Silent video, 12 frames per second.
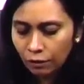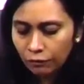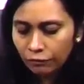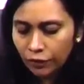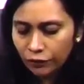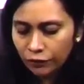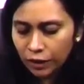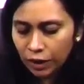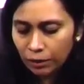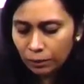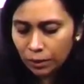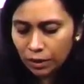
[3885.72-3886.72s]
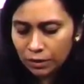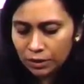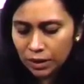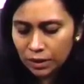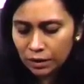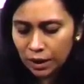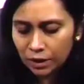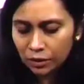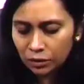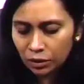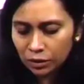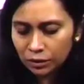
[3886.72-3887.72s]
50%
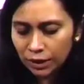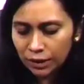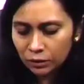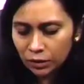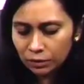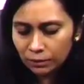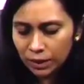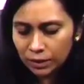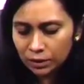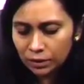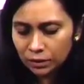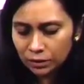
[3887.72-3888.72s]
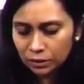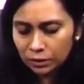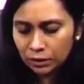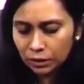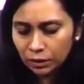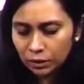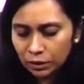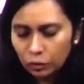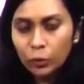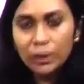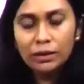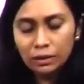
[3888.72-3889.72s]
nitrous oxide was mixed
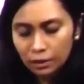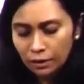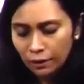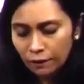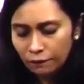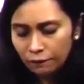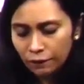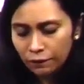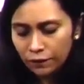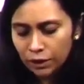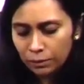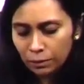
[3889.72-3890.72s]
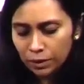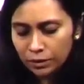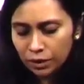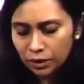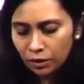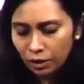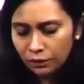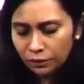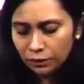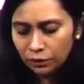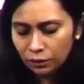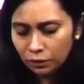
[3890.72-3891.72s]
with 50% of
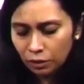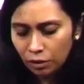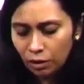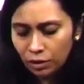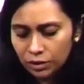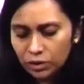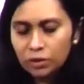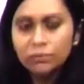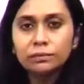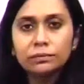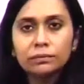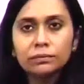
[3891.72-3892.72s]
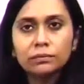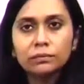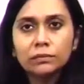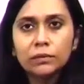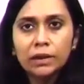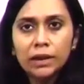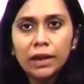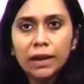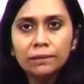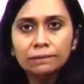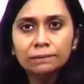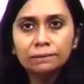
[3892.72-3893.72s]
oxygen.
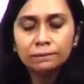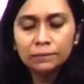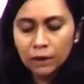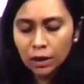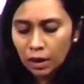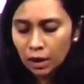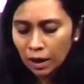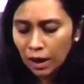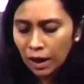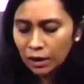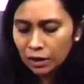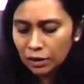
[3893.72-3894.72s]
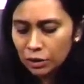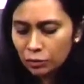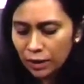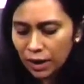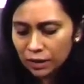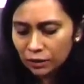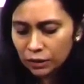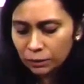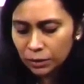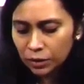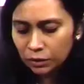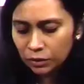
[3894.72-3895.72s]
Okay? And a new gas was
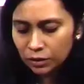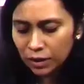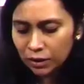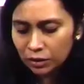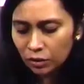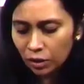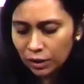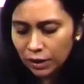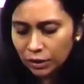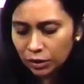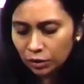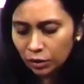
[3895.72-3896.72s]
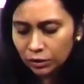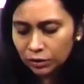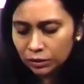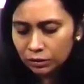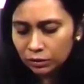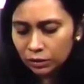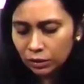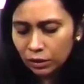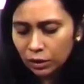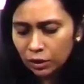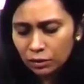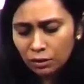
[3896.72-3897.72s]
produced. That's called internox.
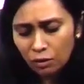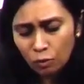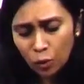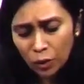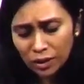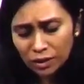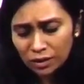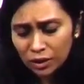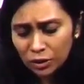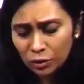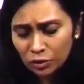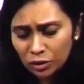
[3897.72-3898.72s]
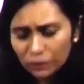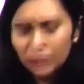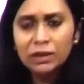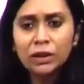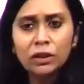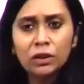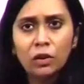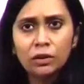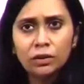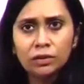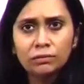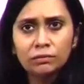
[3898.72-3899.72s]
Now, what is the use of this
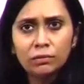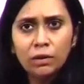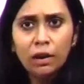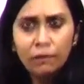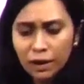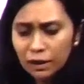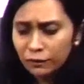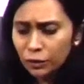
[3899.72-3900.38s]
internox? Well, if you